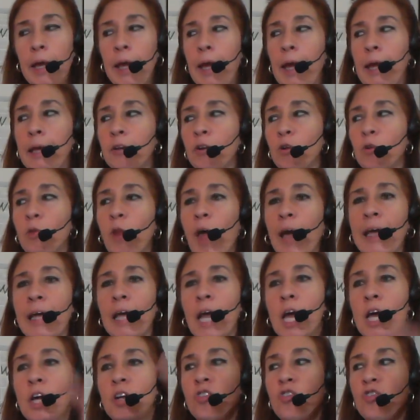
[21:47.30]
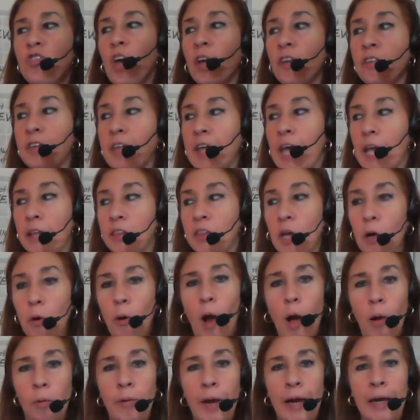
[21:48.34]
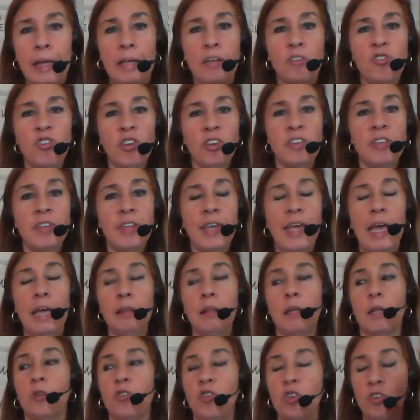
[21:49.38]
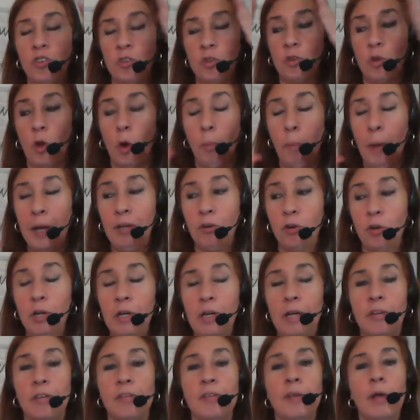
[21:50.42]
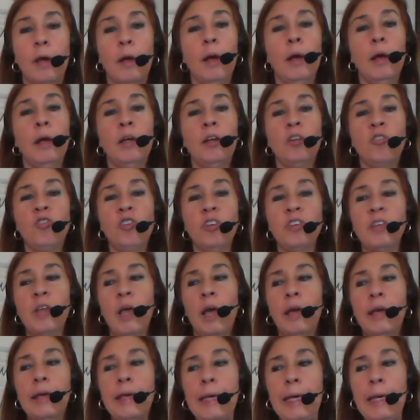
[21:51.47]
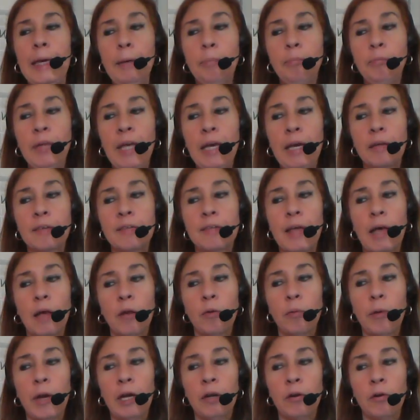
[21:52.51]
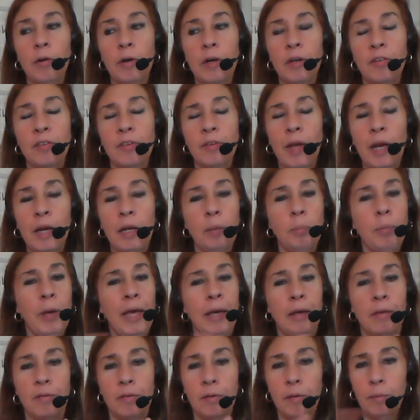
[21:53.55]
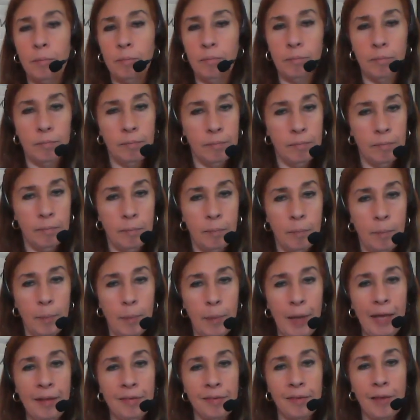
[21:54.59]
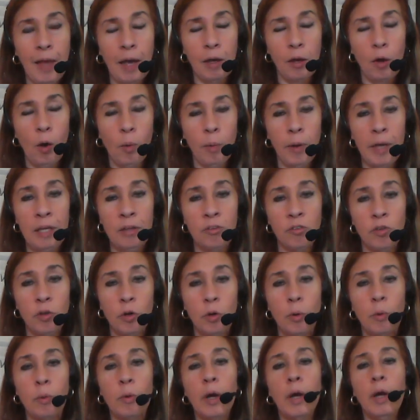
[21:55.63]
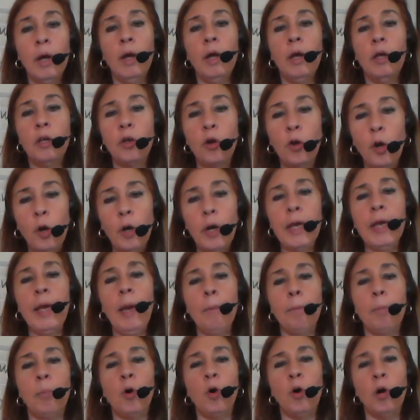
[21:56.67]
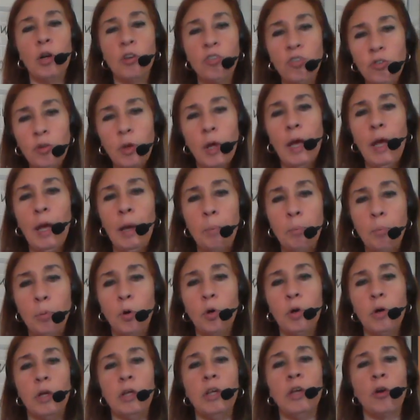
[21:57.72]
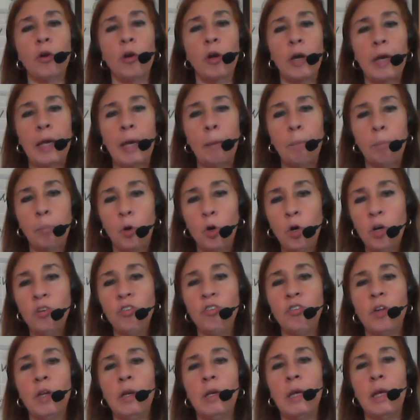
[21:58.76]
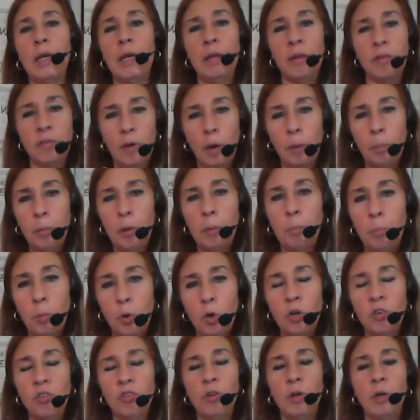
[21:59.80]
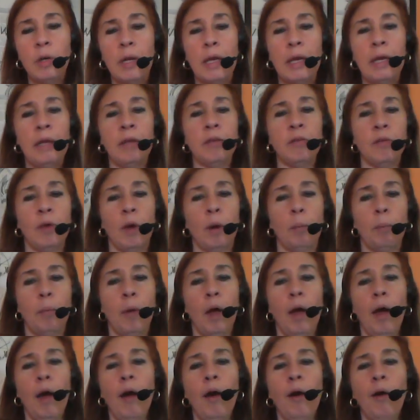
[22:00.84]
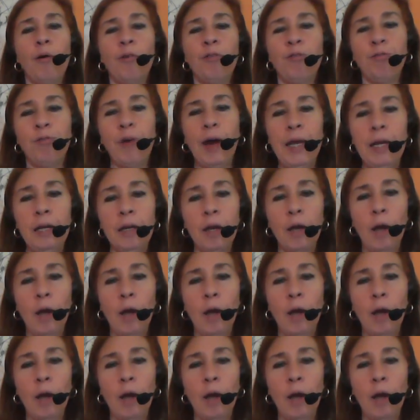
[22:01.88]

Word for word: you're like, just get there already. Just get, just, oh my goodness, just keep the accelerator at a steady pace. It's not going to. You're going to get pushed and put. You're going to get pushed and ease up and push and ease up. Find a